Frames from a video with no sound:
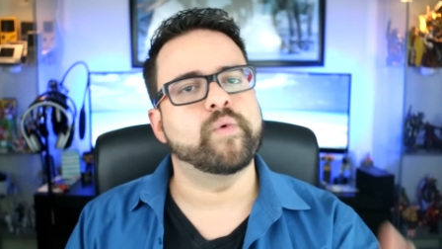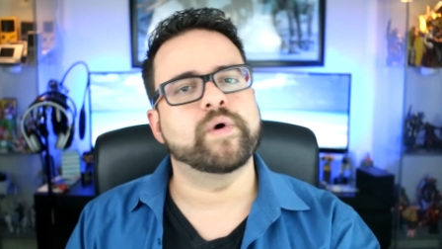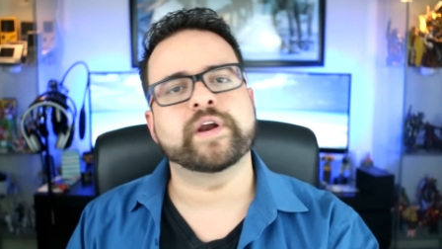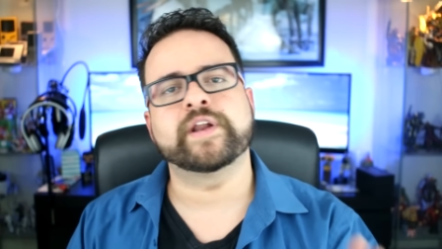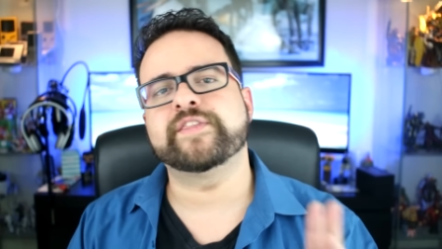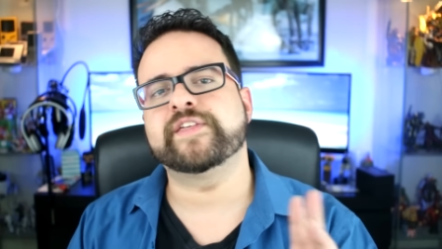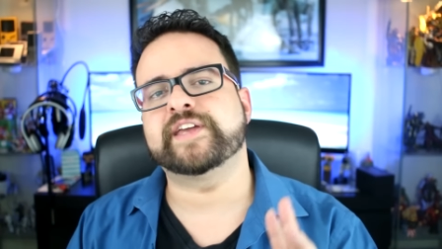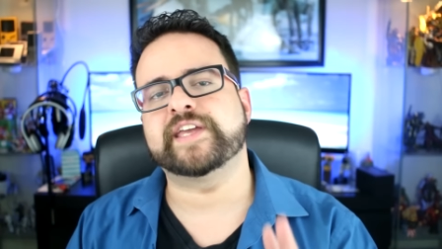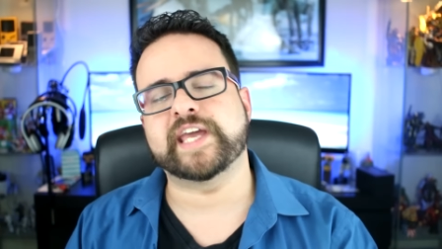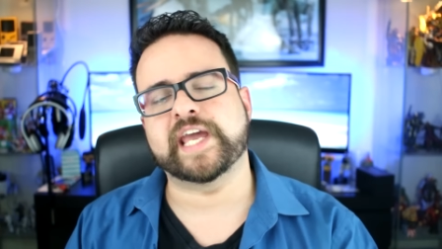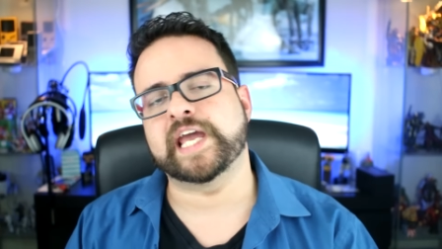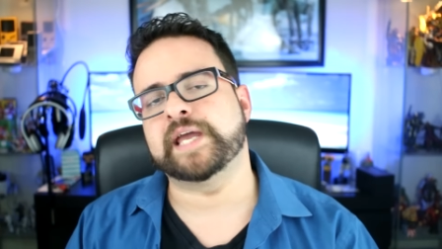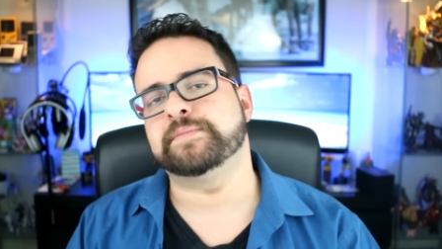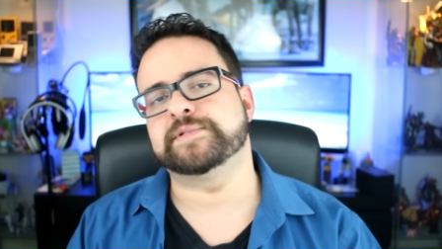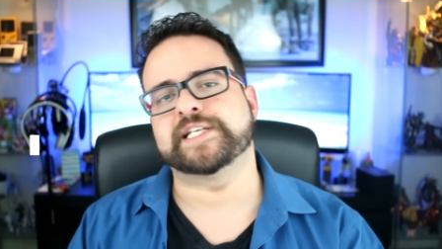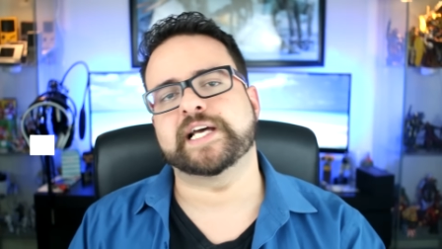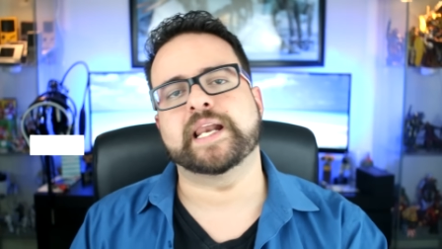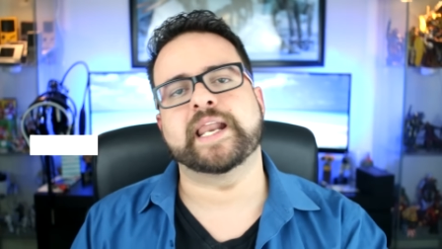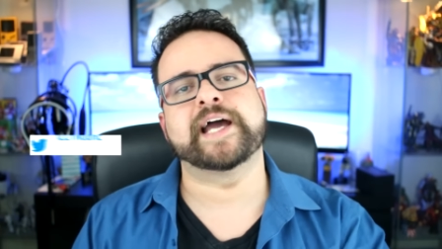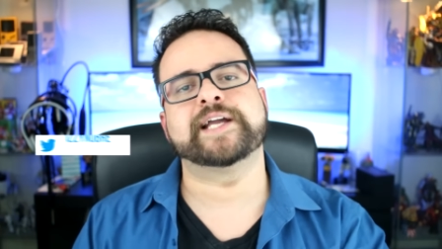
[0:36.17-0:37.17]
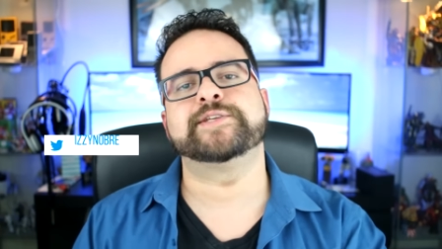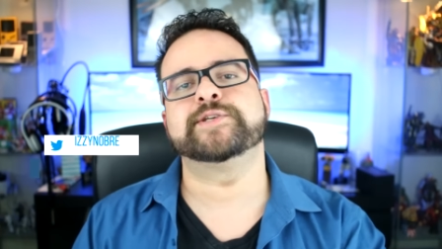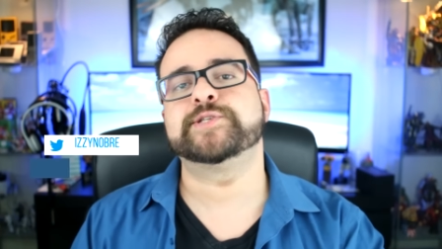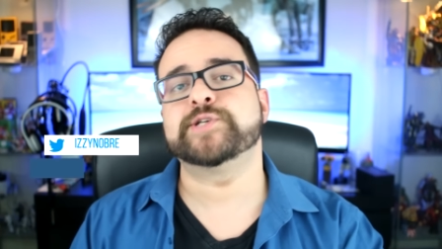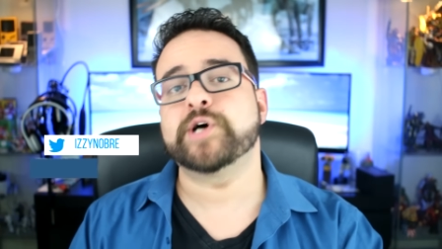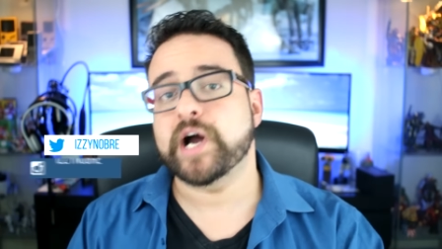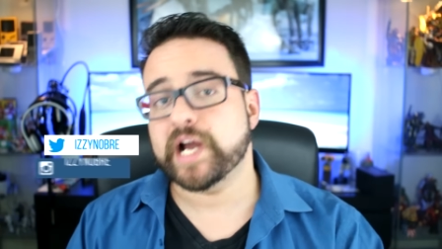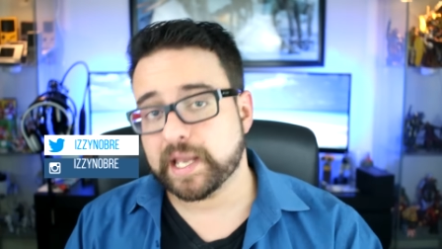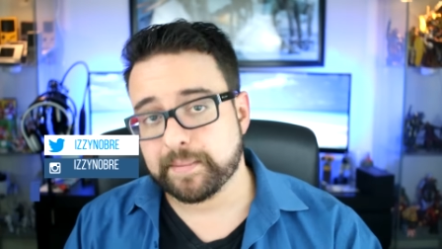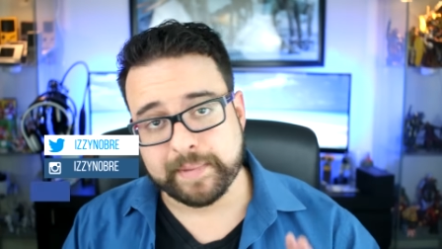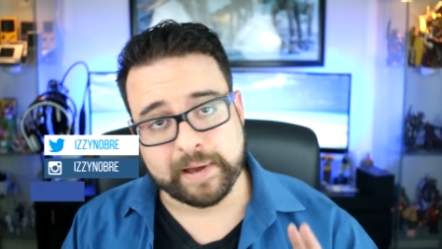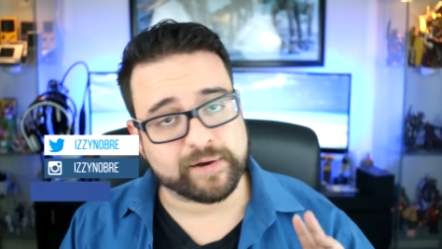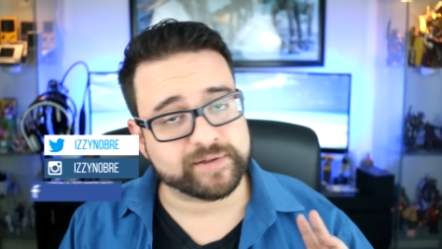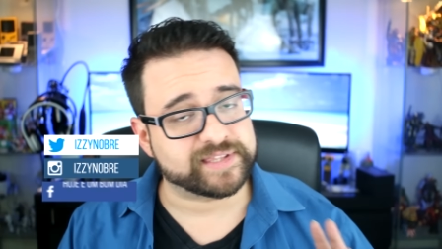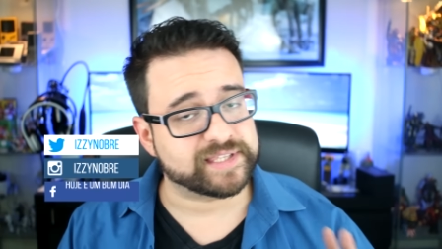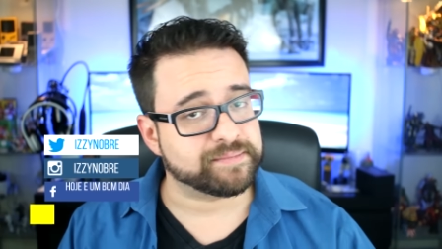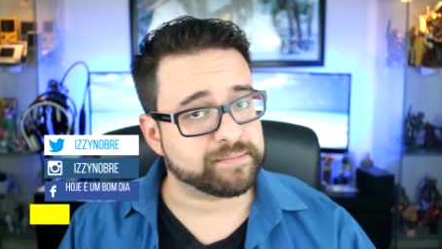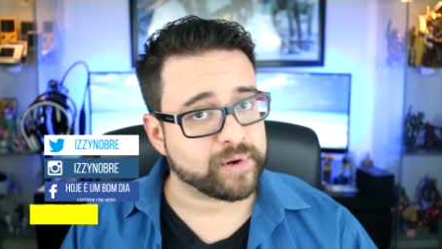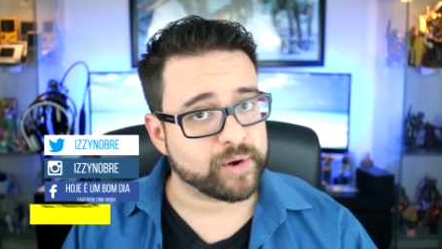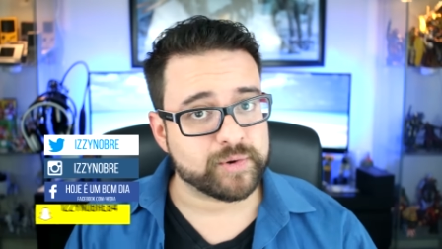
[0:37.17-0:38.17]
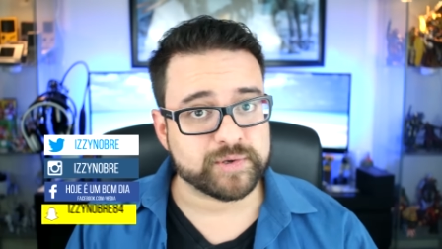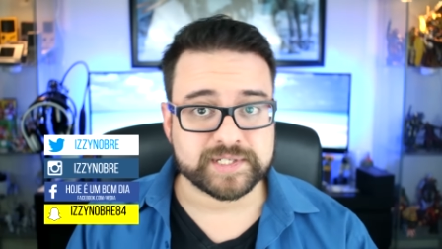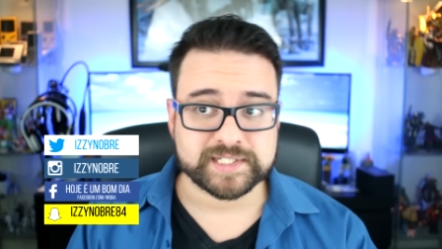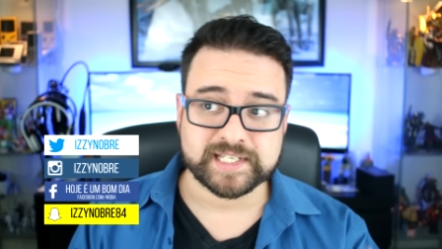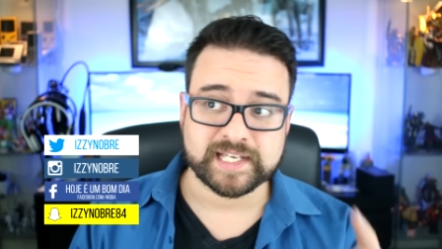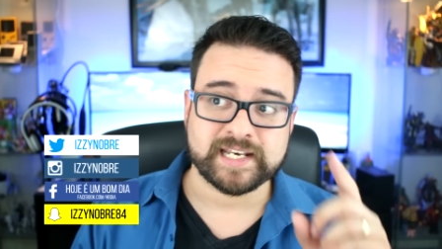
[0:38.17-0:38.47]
One of the games I like to talk about the most,